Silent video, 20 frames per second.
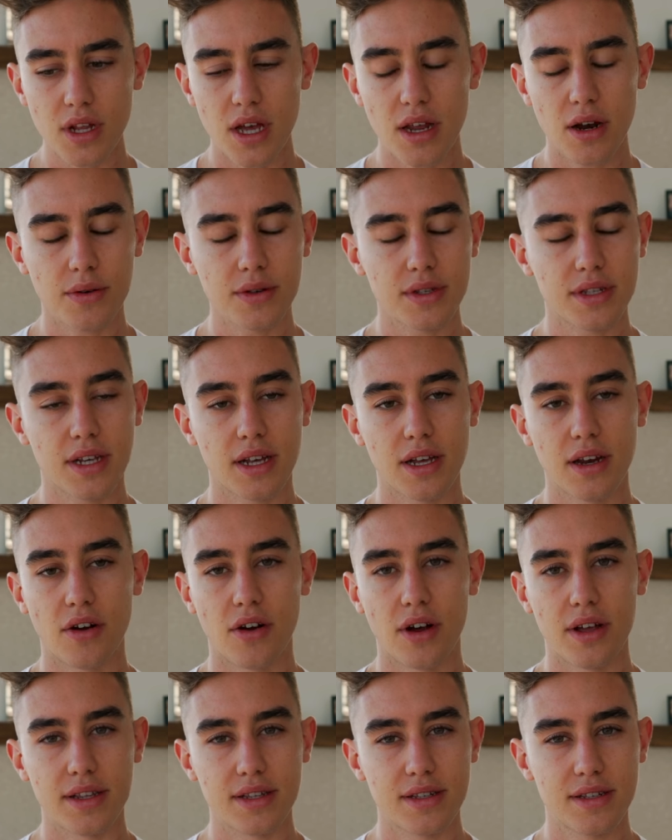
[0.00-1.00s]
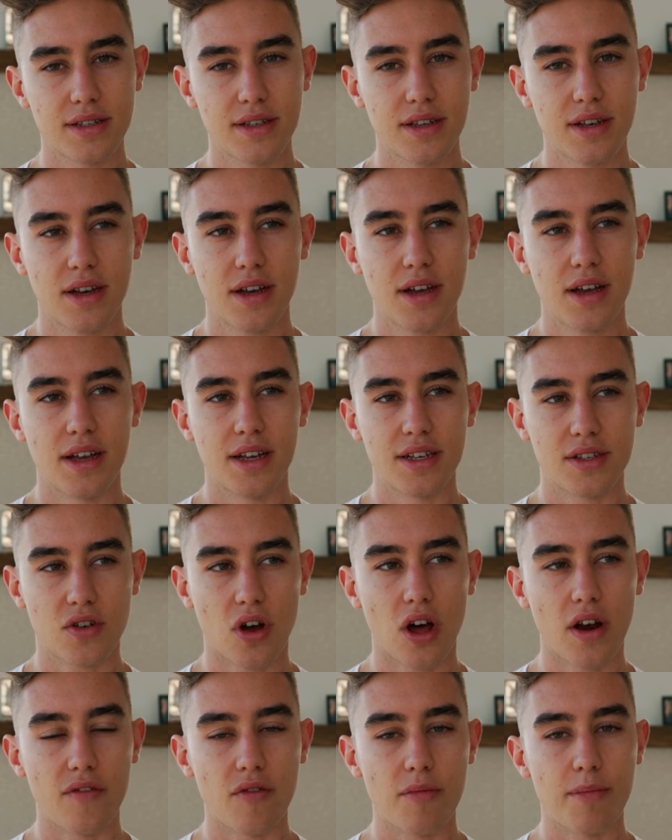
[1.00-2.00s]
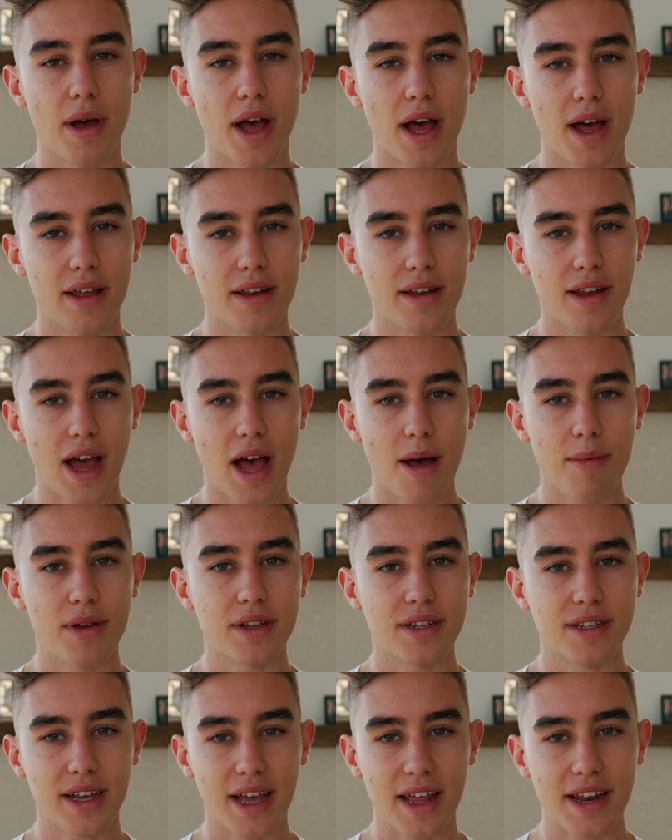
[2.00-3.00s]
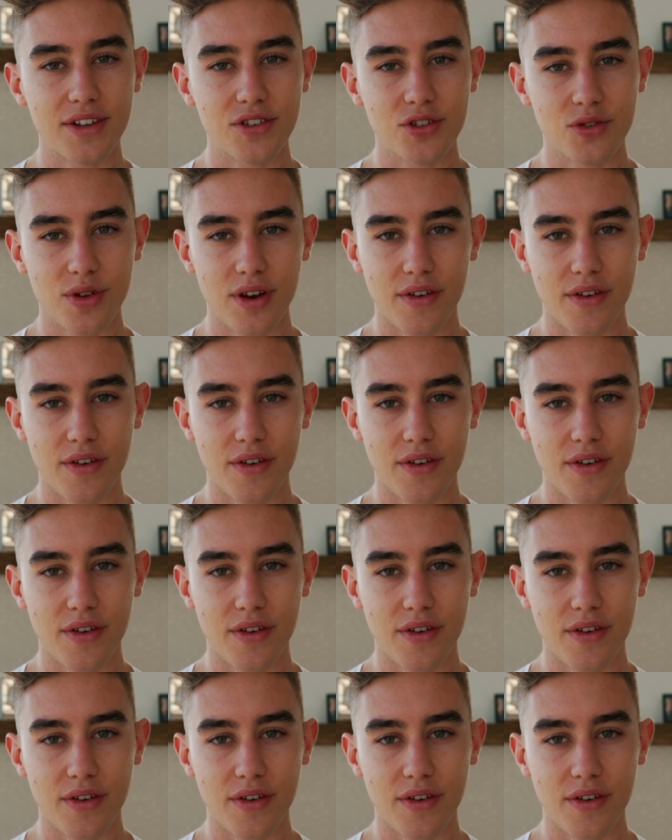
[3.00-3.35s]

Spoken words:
And I was thinking, all right, this is kind of a bad habit to get into,